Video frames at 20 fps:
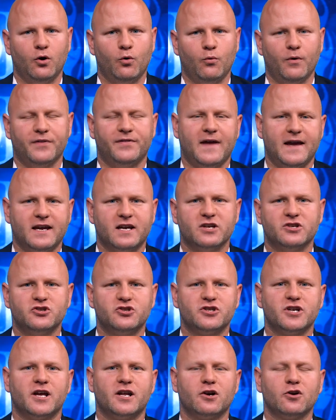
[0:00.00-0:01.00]
with a
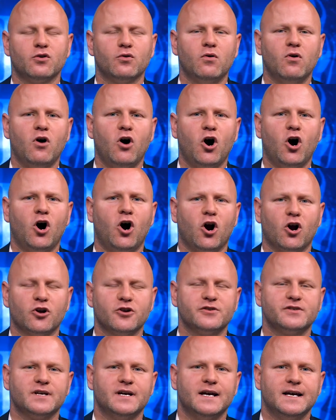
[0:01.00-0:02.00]
congenital
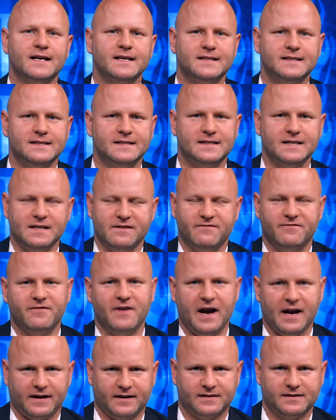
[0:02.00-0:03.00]
heart
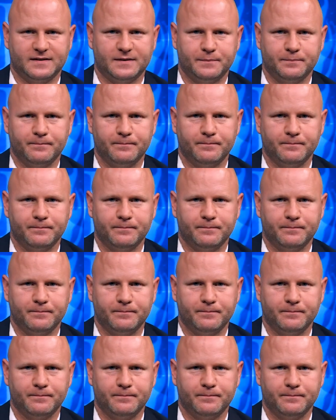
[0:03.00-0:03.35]
defect.